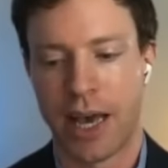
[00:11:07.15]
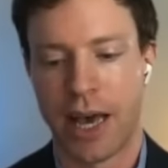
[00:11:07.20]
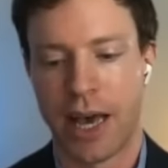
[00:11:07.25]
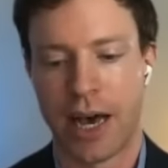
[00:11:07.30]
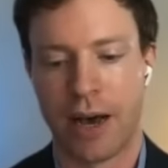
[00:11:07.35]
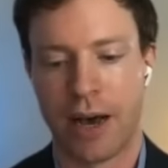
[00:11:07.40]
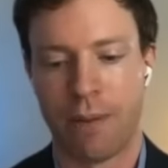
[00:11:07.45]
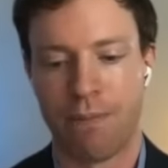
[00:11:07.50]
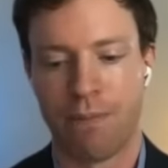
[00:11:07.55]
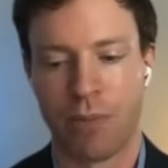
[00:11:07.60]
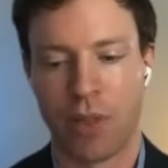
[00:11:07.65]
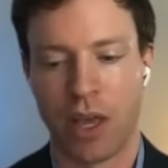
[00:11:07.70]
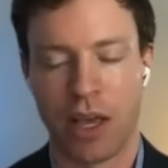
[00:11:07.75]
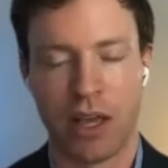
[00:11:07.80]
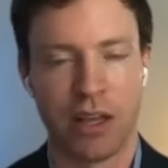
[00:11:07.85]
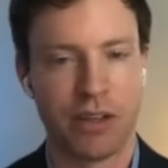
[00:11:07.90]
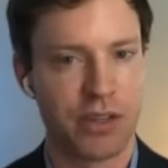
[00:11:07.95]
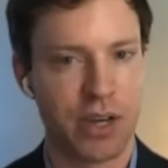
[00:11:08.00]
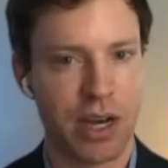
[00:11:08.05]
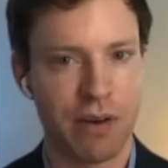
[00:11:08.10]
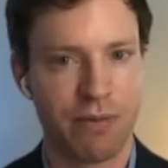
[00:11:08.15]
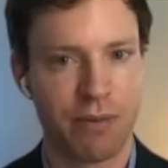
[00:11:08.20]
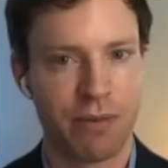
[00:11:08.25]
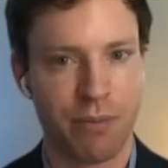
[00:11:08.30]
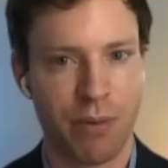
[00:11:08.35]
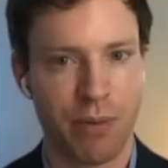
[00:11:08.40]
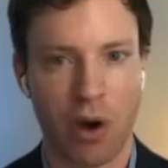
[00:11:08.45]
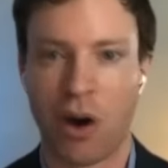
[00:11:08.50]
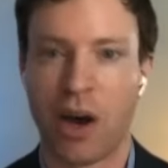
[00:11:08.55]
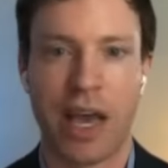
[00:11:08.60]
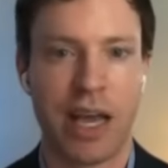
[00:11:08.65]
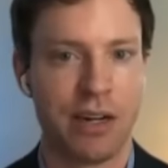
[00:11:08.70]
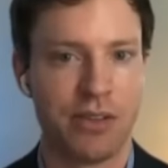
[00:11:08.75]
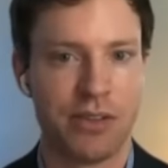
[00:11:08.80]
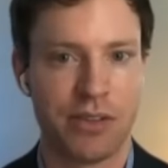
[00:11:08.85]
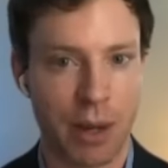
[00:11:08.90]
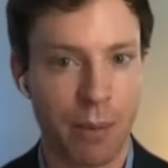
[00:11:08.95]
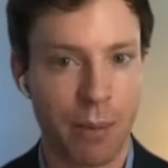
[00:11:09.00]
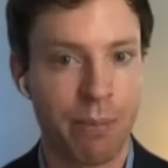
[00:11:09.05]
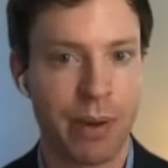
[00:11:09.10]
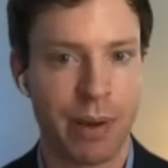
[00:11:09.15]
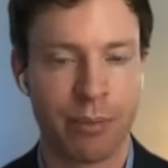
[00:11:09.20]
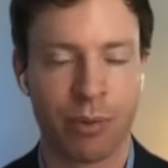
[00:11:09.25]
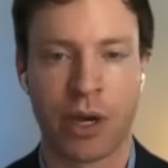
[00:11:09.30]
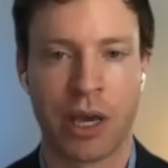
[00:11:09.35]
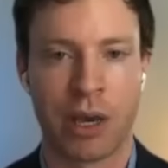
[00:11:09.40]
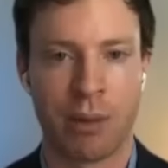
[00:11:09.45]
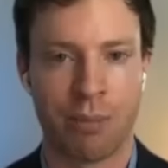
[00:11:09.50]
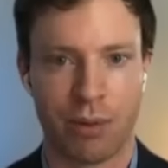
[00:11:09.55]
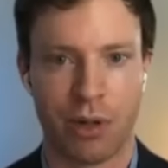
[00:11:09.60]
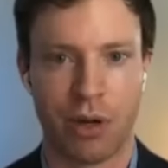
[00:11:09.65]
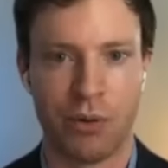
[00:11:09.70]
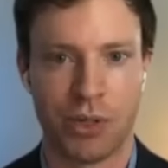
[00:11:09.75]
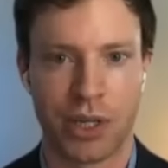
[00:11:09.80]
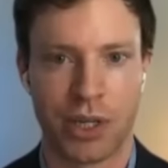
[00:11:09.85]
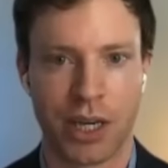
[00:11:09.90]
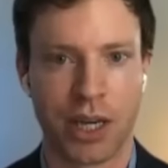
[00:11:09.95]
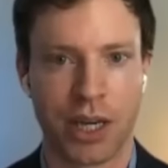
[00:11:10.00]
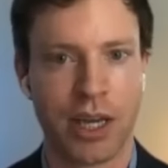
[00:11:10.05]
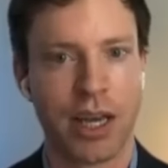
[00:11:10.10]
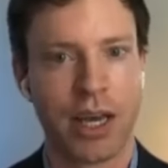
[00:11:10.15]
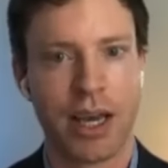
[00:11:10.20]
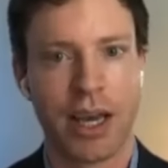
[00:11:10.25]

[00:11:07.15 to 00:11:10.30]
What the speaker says: And some people get bloating.